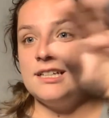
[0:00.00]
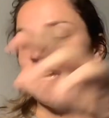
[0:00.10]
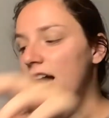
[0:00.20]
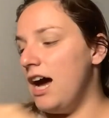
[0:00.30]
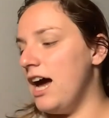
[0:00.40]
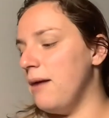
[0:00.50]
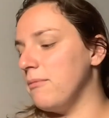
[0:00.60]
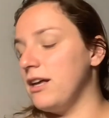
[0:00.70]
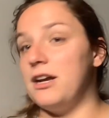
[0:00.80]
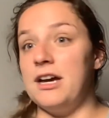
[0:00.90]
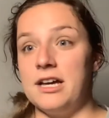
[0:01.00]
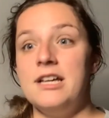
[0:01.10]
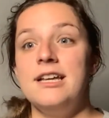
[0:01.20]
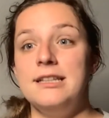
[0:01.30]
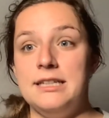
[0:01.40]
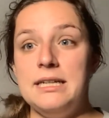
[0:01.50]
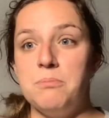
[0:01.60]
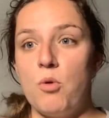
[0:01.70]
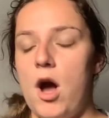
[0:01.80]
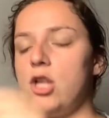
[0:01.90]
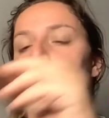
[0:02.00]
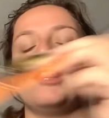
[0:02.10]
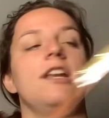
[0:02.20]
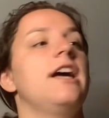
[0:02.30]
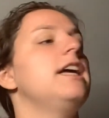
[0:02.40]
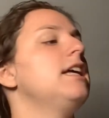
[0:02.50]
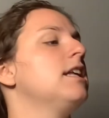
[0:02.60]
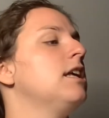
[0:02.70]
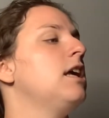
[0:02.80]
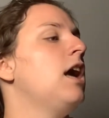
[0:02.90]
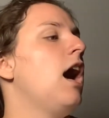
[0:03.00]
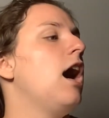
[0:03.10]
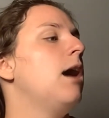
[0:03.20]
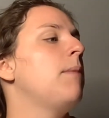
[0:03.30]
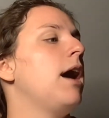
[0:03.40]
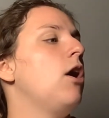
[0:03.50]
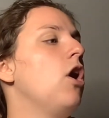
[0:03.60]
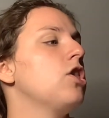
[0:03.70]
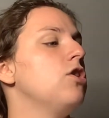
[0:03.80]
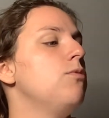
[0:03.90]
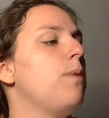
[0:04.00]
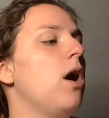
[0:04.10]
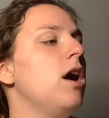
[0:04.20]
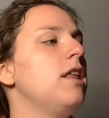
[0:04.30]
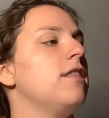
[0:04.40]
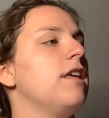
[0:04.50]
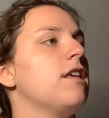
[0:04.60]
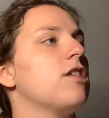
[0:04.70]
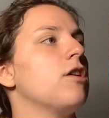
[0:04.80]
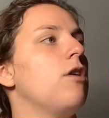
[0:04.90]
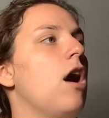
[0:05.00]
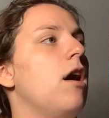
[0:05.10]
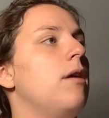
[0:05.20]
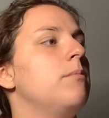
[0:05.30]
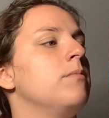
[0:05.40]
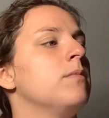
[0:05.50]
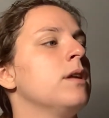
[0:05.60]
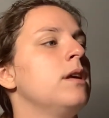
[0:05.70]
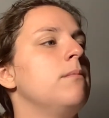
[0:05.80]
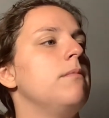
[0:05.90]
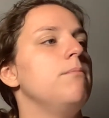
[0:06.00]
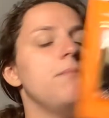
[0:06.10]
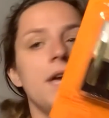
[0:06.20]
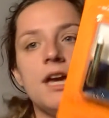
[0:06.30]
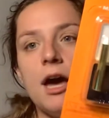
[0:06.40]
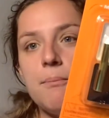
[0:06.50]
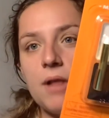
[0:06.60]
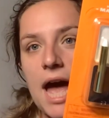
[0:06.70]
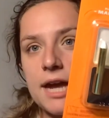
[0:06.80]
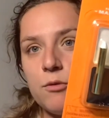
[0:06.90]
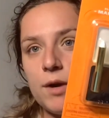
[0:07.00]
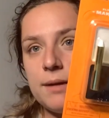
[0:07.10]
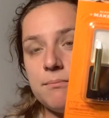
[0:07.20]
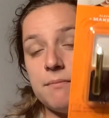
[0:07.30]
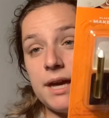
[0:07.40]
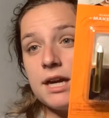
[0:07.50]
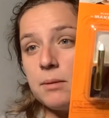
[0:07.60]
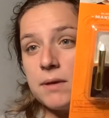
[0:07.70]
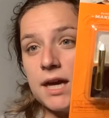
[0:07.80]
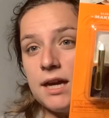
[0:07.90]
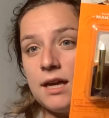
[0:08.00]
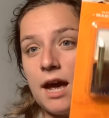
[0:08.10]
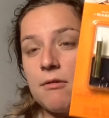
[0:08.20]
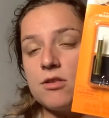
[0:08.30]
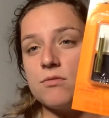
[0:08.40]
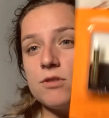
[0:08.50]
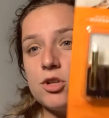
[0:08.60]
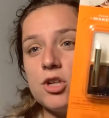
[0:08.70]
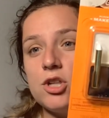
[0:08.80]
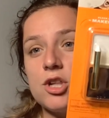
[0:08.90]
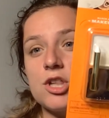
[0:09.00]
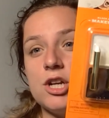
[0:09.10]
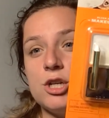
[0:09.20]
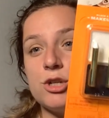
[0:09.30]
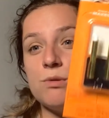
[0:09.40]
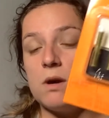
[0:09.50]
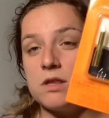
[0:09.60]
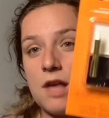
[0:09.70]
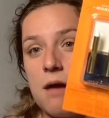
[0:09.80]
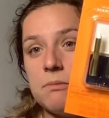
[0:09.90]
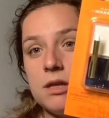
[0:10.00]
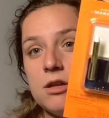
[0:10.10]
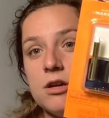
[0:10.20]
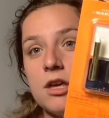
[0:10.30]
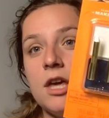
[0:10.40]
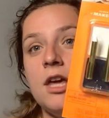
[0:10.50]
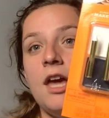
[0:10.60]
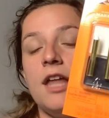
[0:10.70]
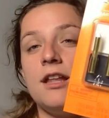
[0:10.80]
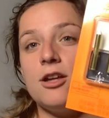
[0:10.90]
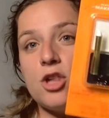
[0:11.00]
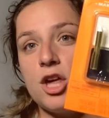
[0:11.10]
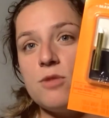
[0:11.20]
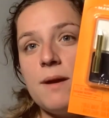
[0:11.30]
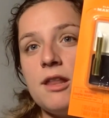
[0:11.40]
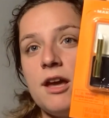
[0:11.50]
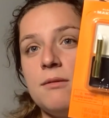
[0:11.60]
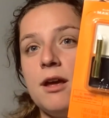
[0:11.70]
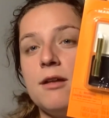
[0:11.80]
I'm gonna deep wash it tonight. I also bought this makeup, black and white makeup kit. I was originally just gonna do a zombie look and then I changed my mind